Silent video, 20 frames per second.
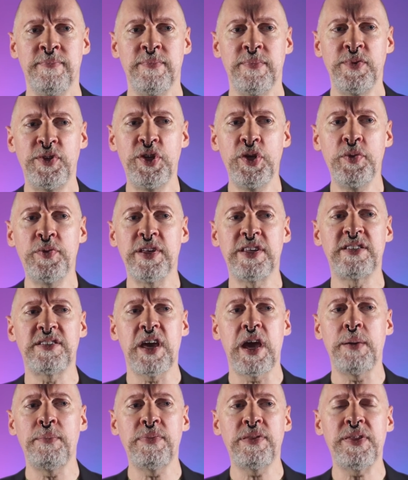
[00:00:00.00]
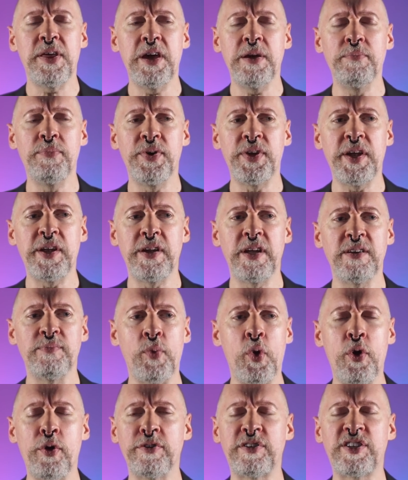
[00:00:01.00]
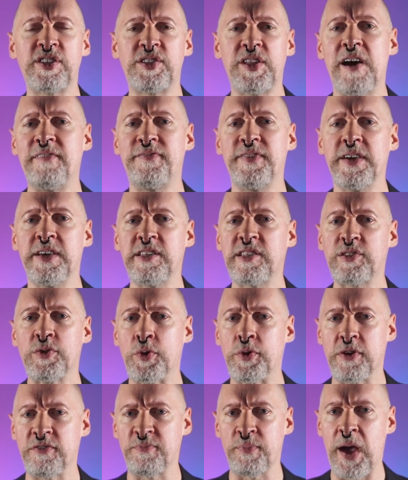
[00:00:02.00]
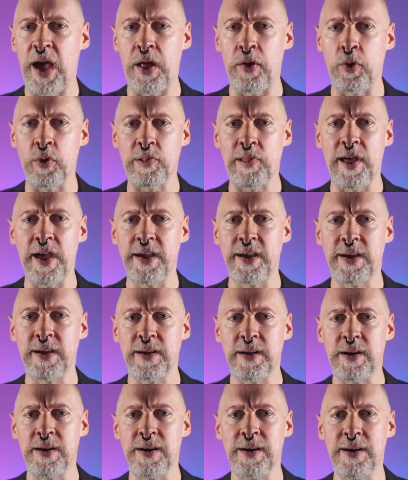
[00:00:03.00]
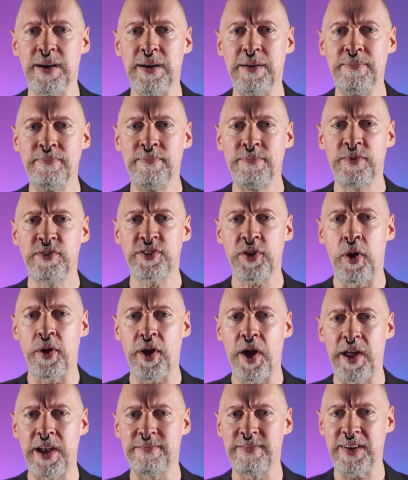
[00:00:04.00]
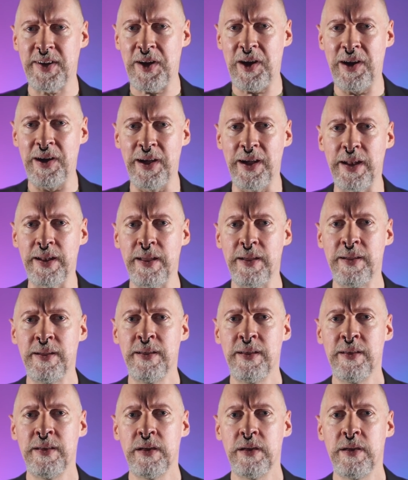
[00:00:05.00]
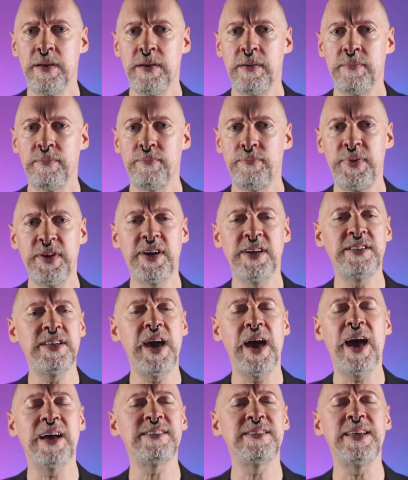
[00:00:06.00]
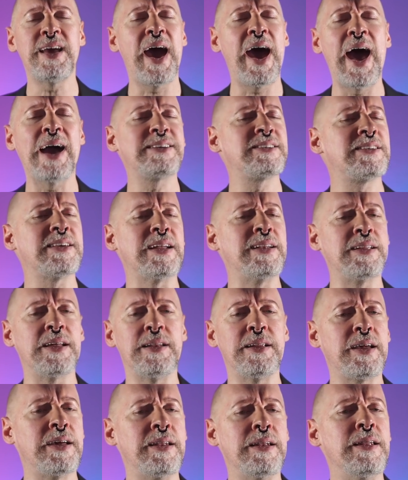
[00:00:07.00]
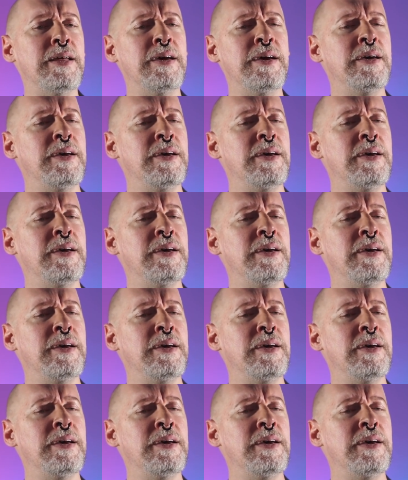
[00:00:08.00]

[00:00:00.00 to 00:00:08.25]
do the same thing but in a more stuffy sort of manner, like uh, Sargon of Akkad, because he has the accent and can,